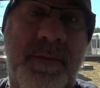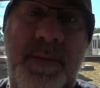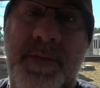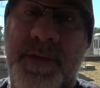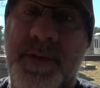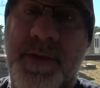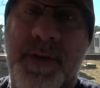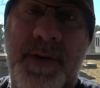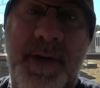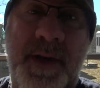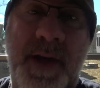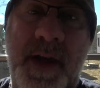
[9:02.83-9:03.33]

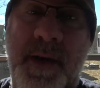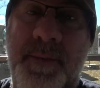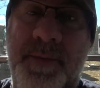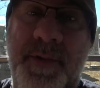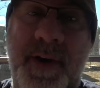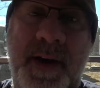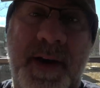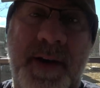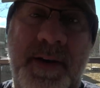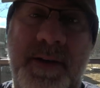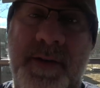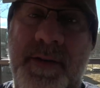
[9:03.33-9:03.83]
30 amp
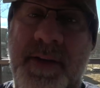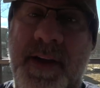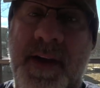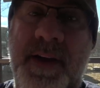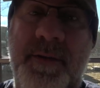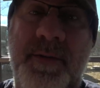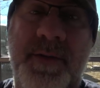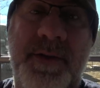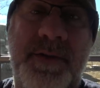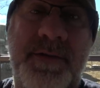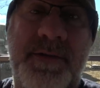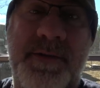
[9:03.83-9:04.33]
rating on
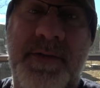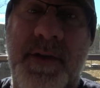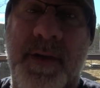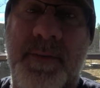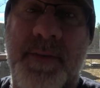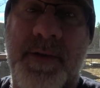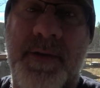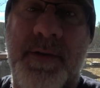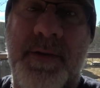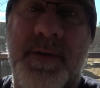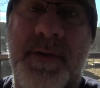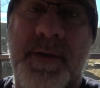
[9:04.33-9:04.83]
that. We used
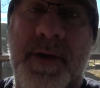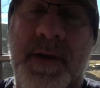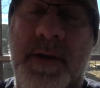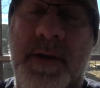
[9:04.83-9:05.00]
number